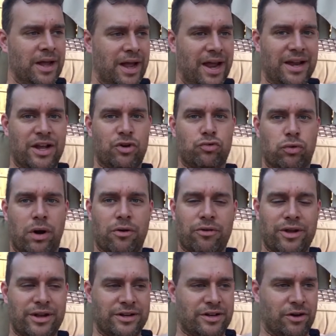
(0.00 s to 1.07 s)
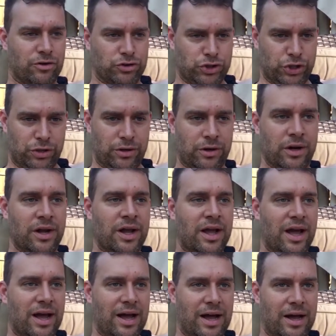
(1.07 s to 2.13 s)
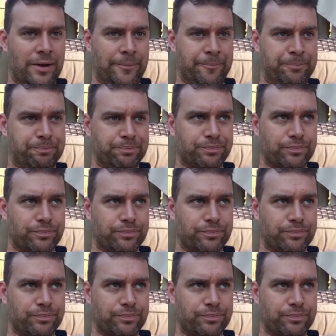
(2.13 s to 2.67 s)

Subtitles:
an agrarian culture, um,